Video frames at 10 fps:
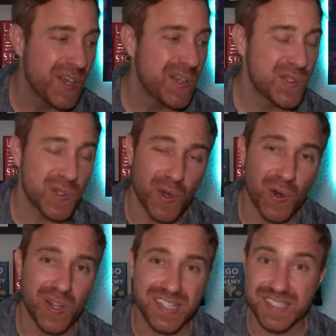
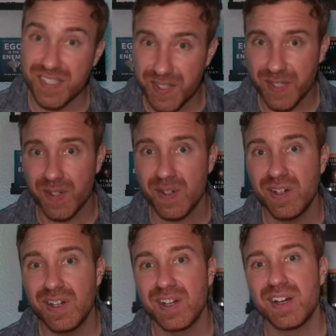So it is still
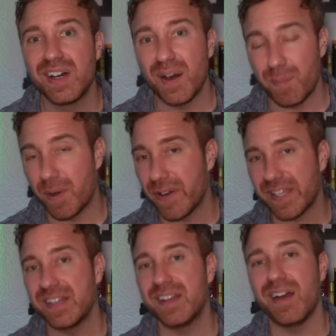a bargain.